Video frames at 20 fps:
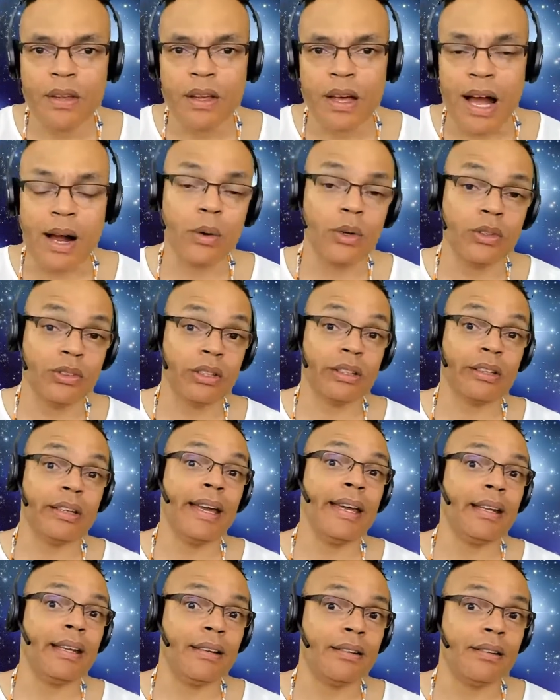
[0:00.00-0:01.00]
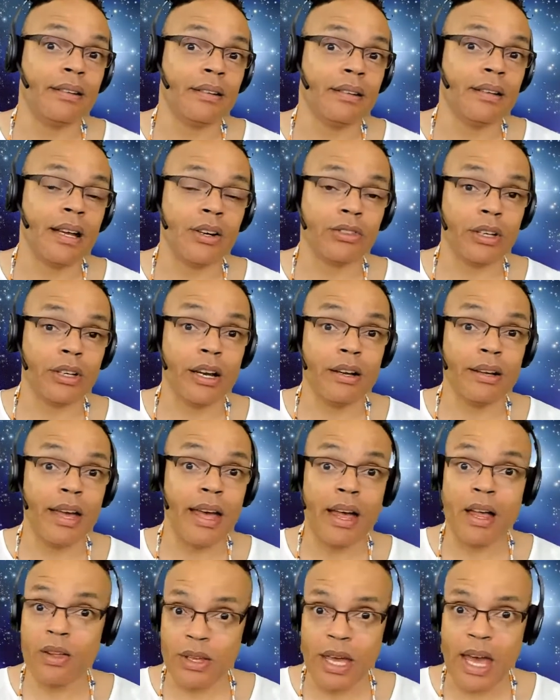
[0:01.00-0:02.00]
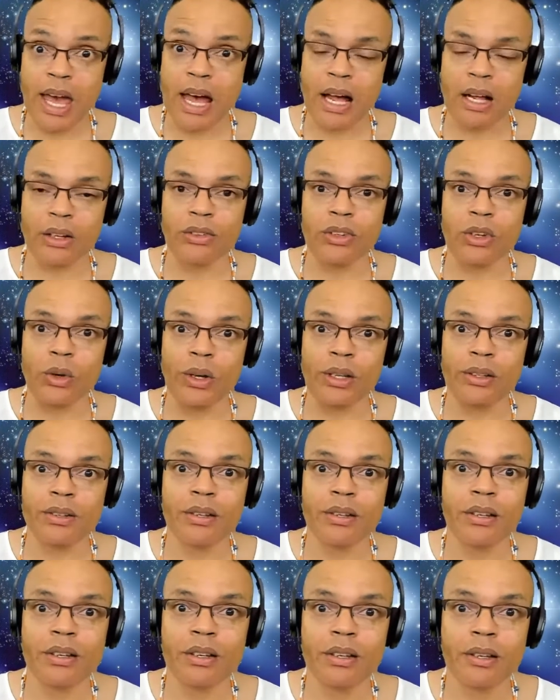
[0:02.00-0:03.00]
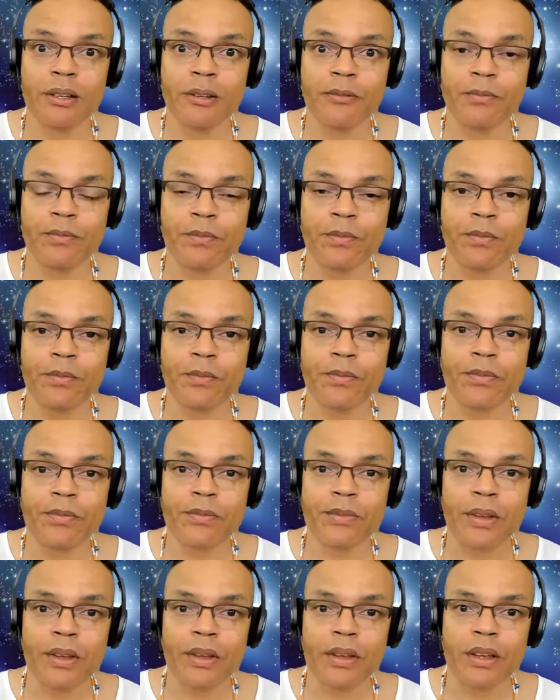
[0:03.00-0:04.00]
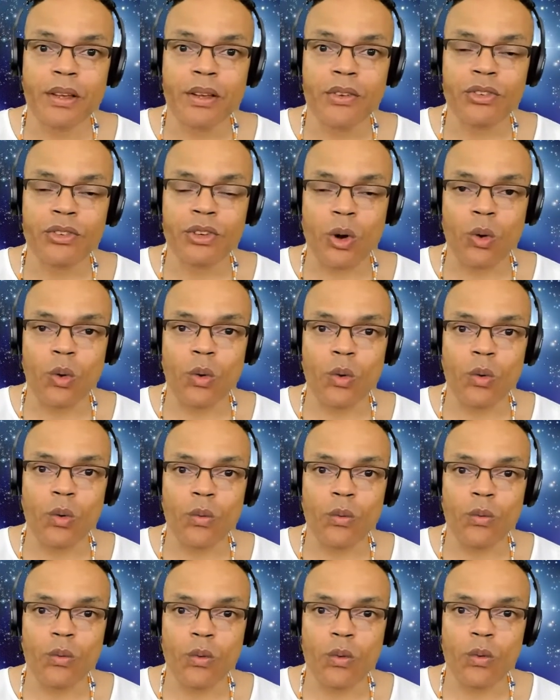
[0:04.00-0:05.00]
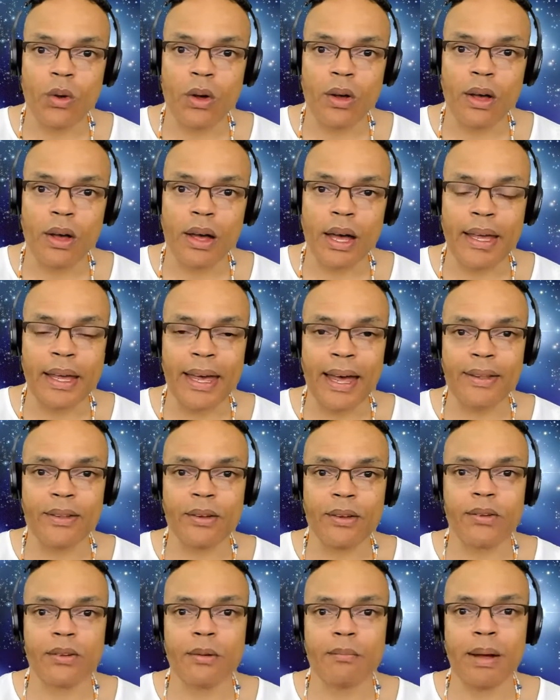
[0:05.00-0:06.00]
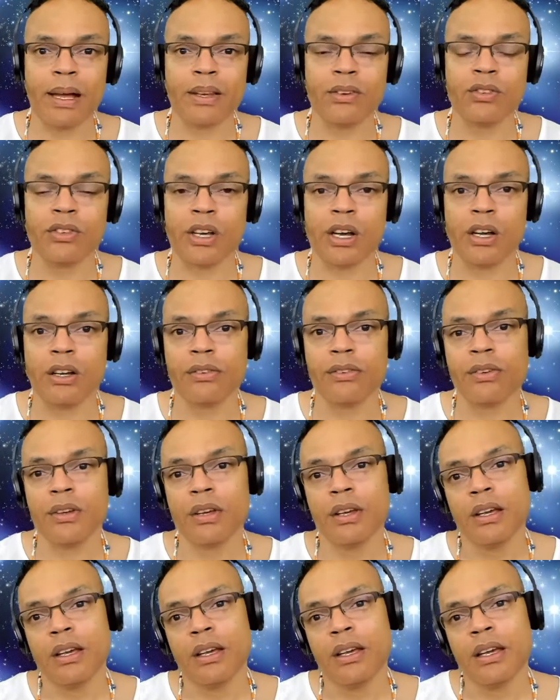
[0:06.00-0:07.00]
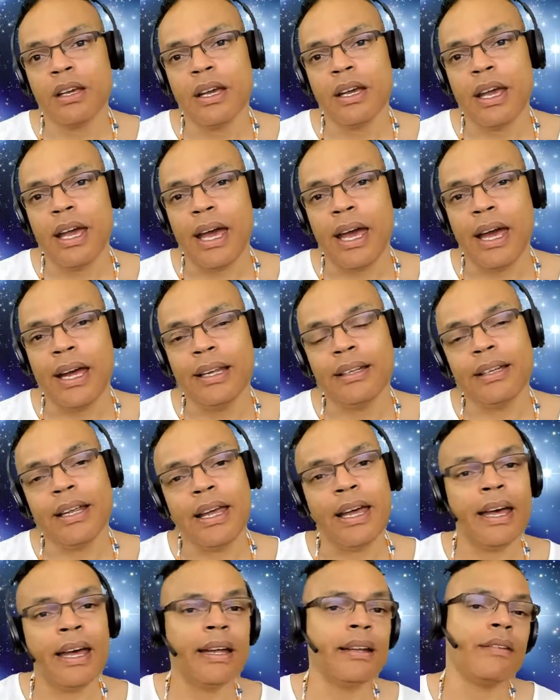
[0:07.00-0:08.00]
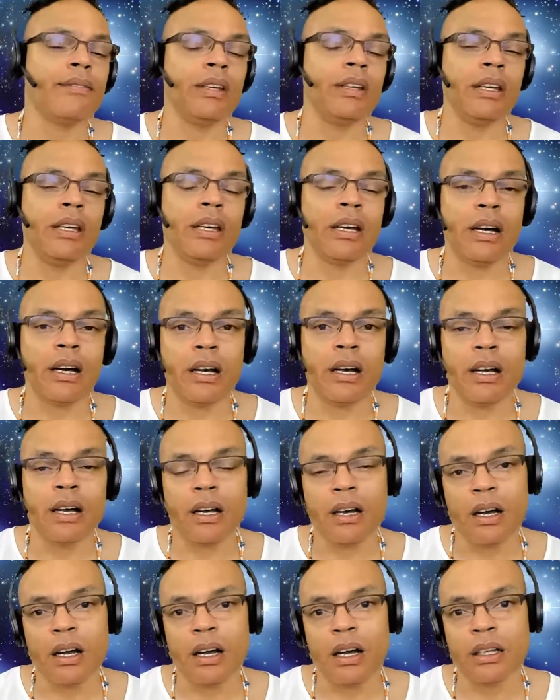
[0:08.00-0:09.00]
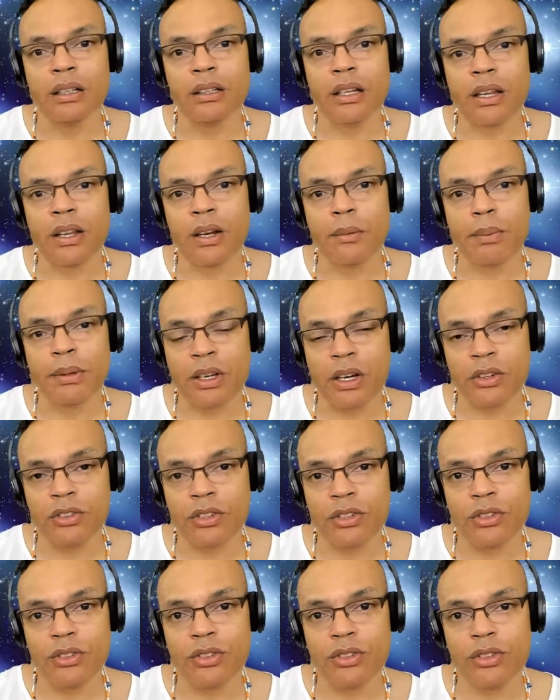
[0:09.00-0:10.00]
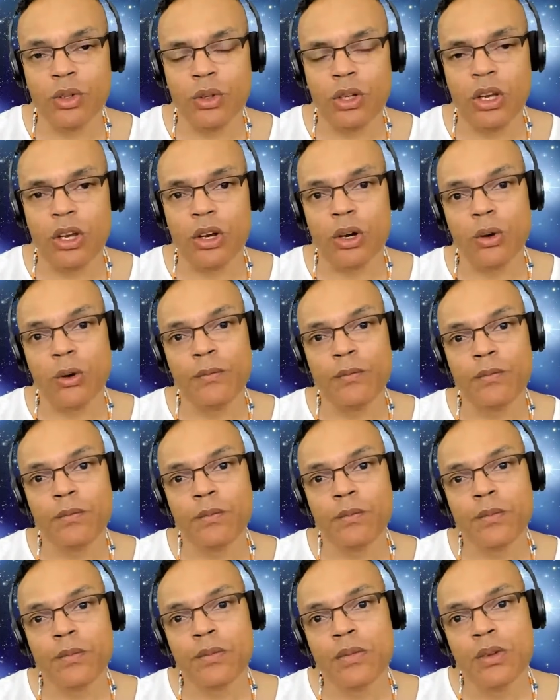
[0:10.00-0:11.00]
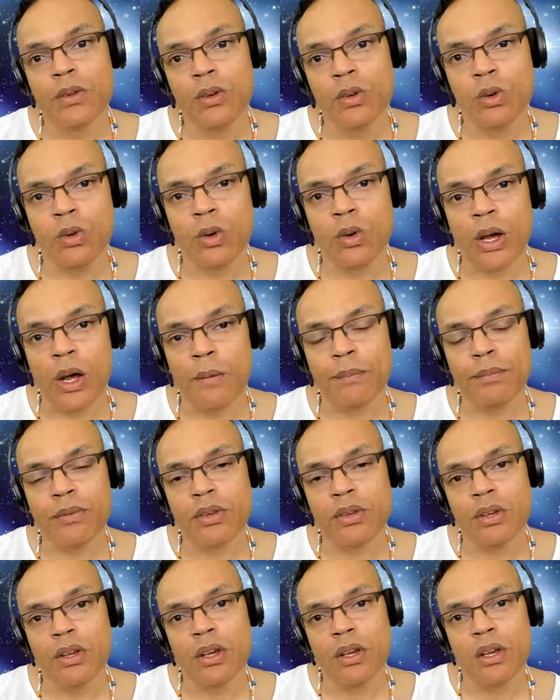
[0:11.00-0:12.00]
I was elated. I was like, hell yeah, I'll do it. So I gathered myself and the head of another production studio who helped